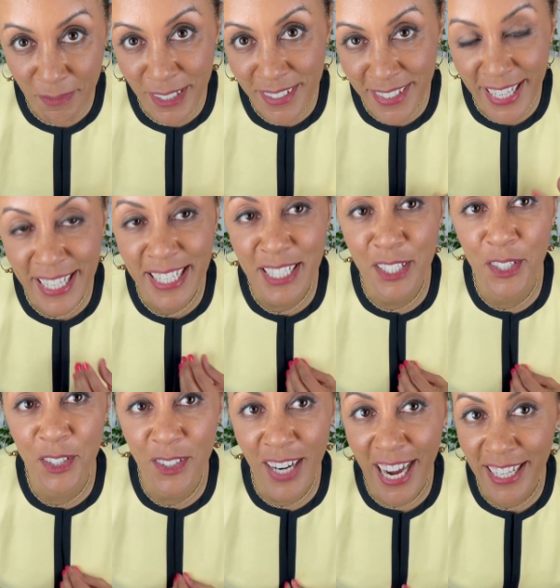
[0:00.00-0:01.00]
Mercedes
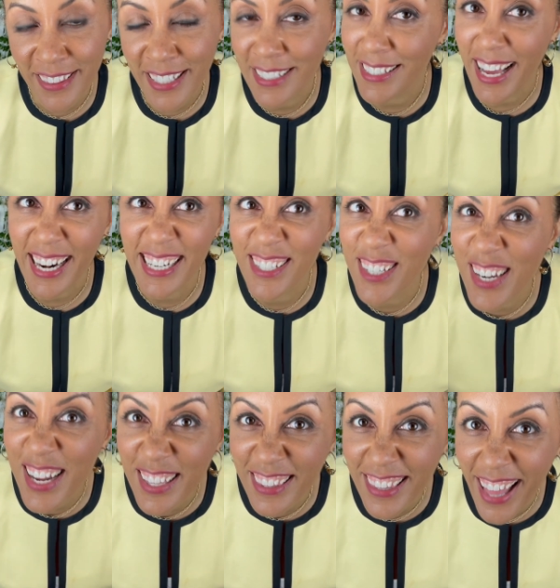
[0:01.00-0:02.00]
tried this on and she
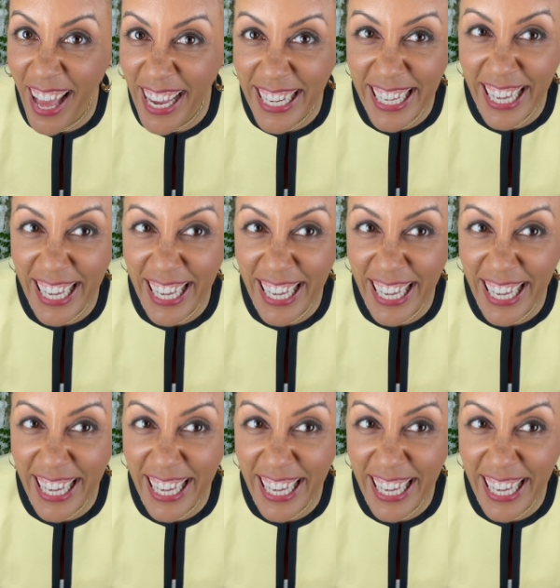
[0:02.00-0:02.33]
didn't like